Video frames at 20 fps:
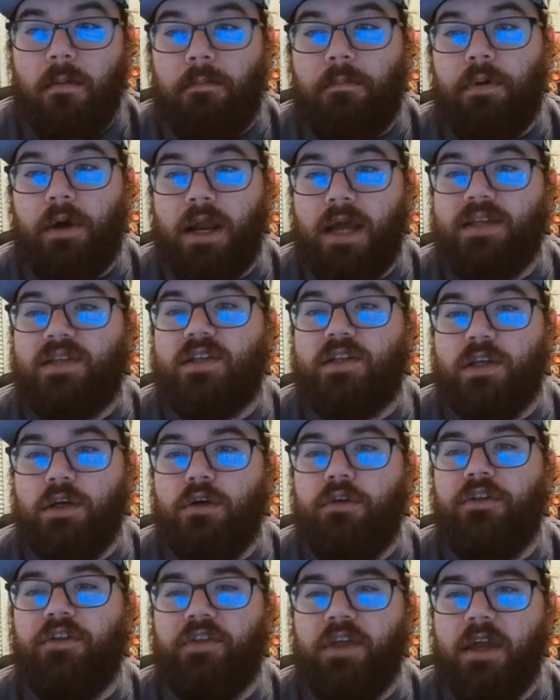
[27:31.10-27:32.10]
But I
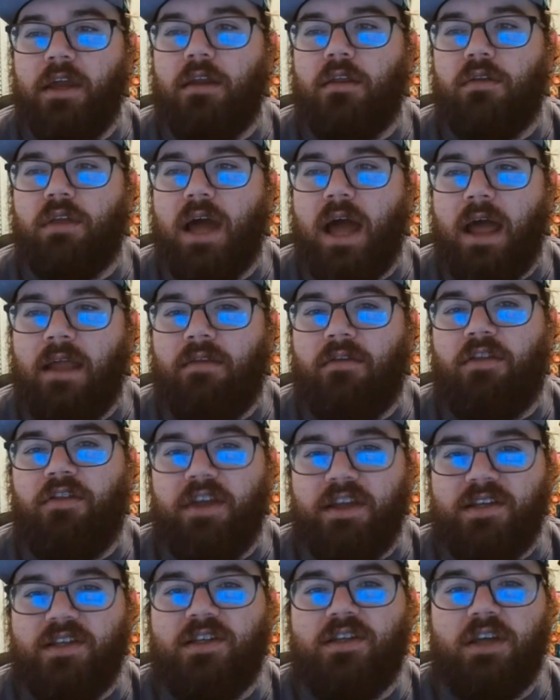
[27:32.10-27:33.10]
still think that
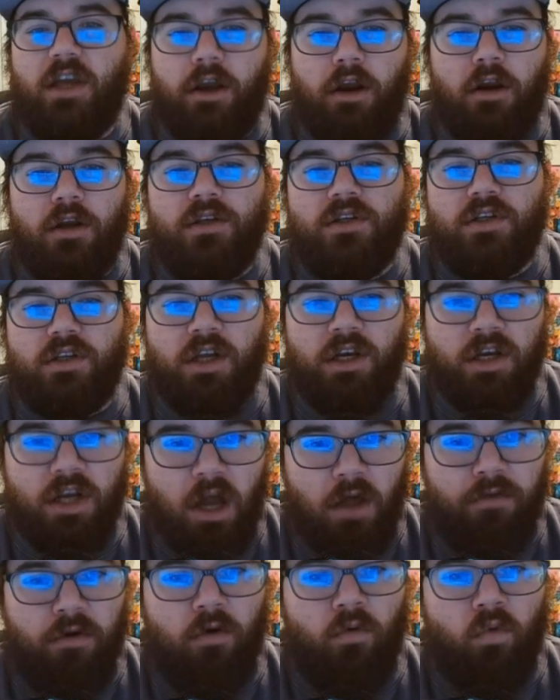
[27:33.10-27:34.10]
this year is
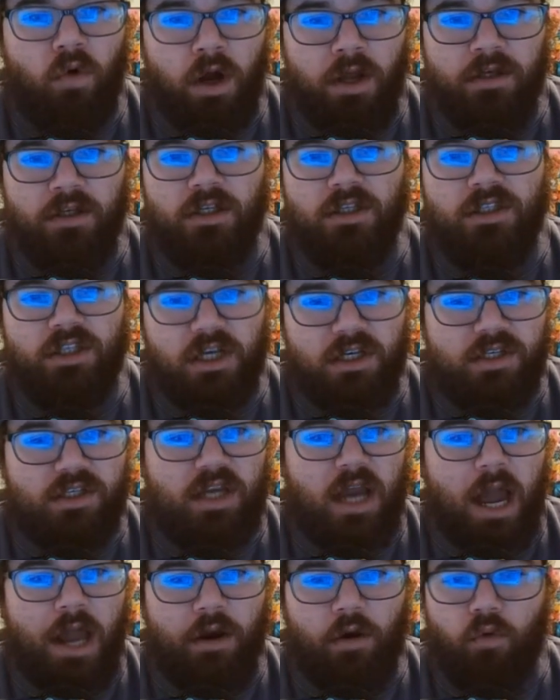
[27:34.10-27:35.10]
another one to just
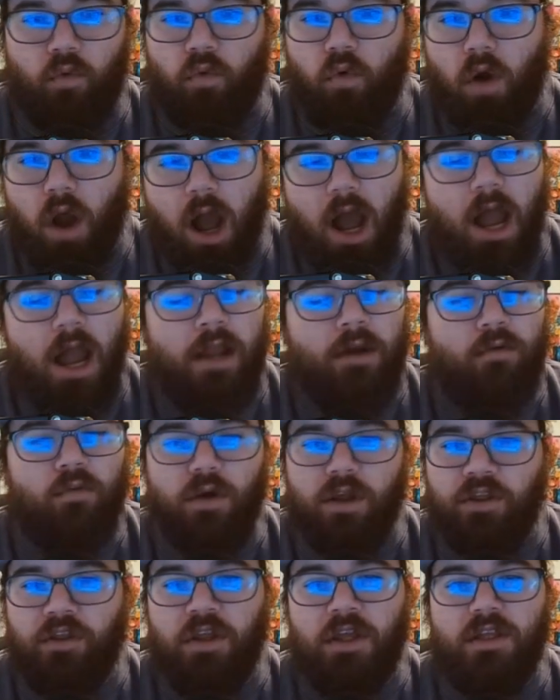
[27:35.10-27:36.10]
kind of ride
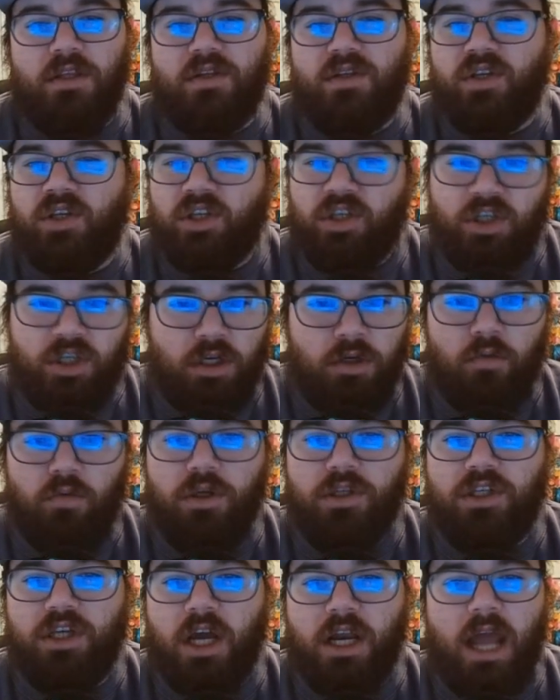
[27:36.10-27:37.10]
with it, see
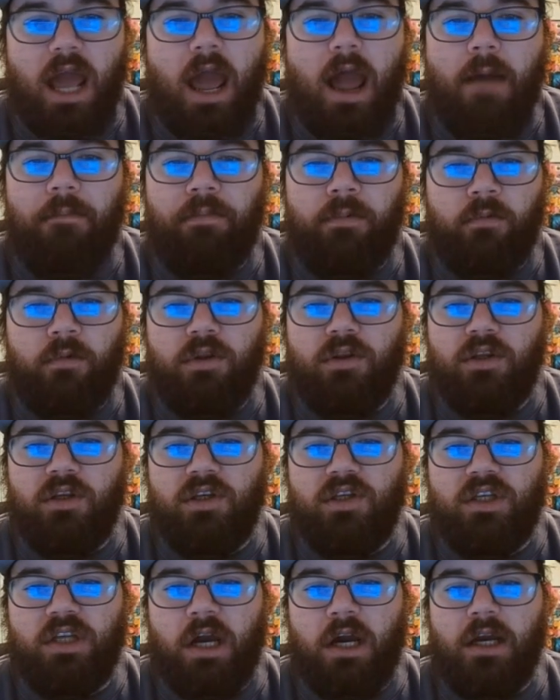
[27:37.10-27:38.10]
what's going to happen with
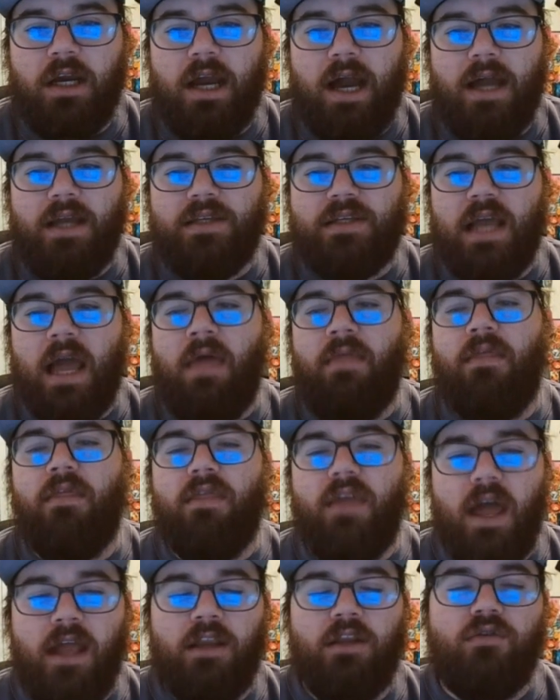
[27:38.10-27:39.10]
these young guys,
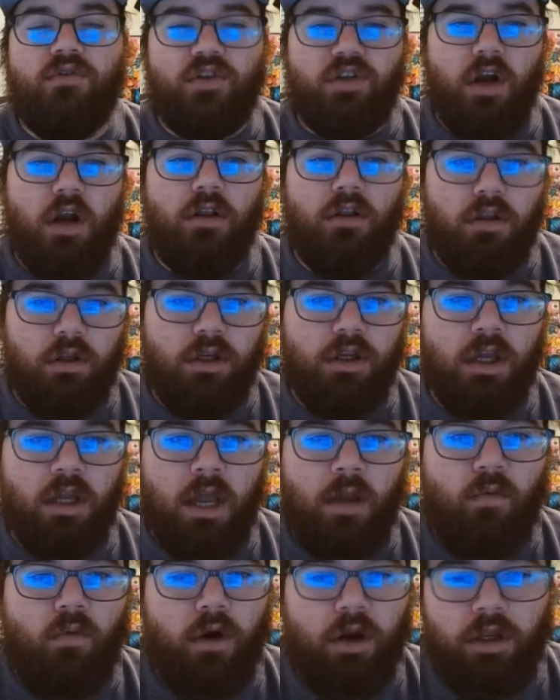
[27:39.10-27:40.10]
and then you start looking
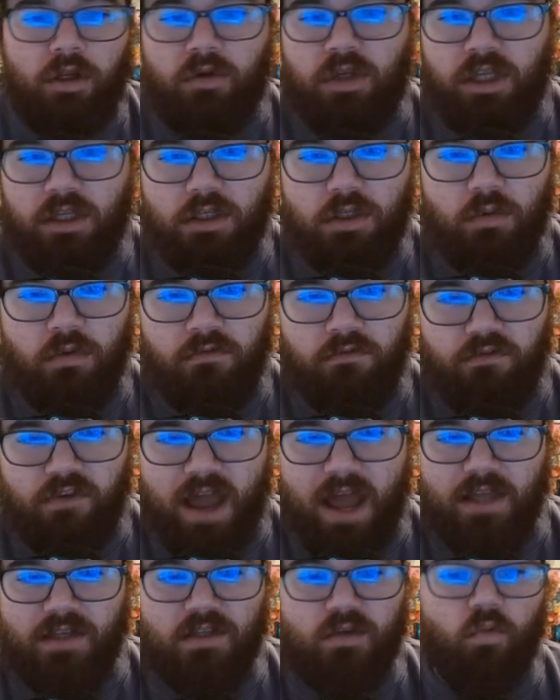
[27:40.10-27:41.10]
at where you need to
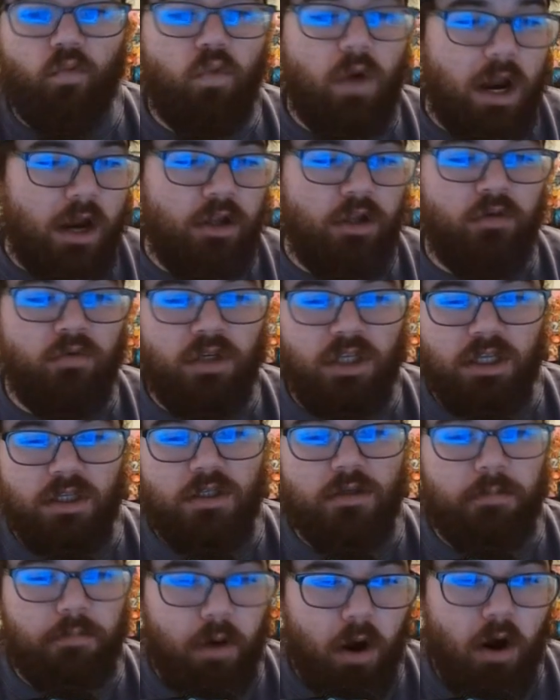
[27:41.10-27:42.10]
invest, where you need
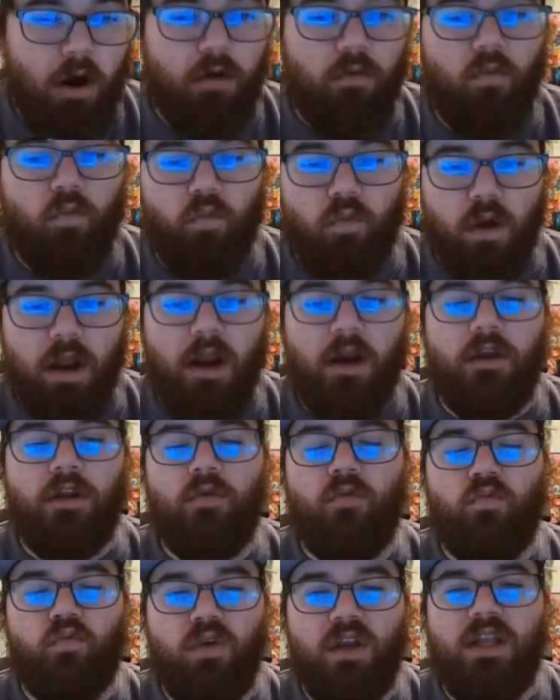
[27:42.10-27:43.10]
to part, where
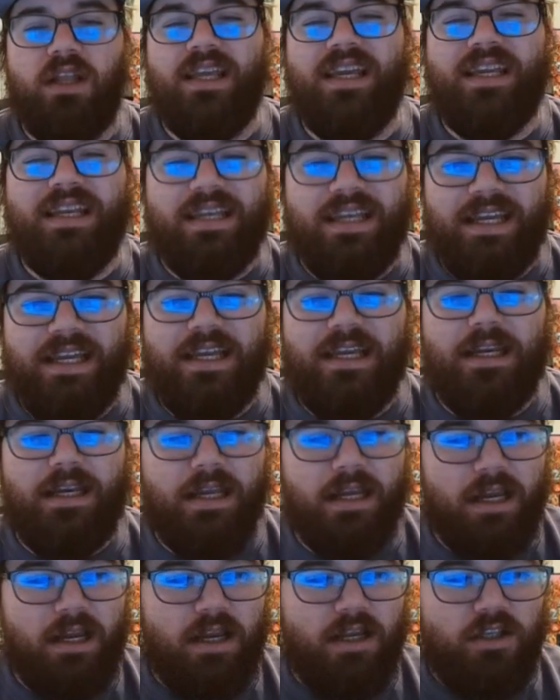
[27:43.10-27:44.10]
you really need
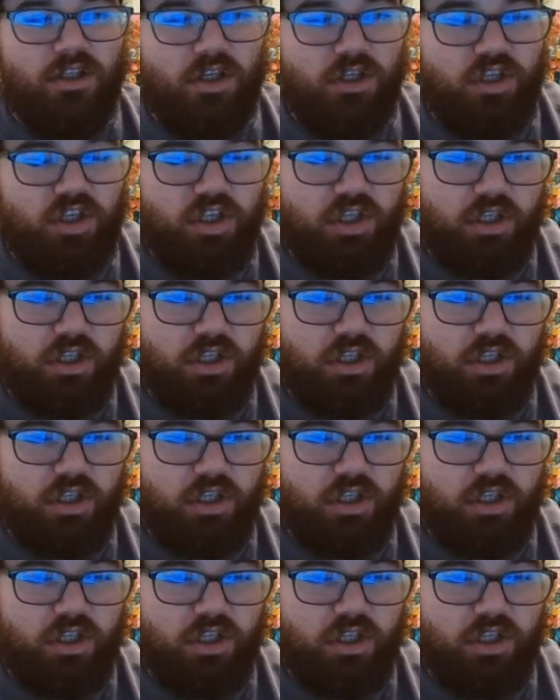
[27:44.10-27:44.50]
to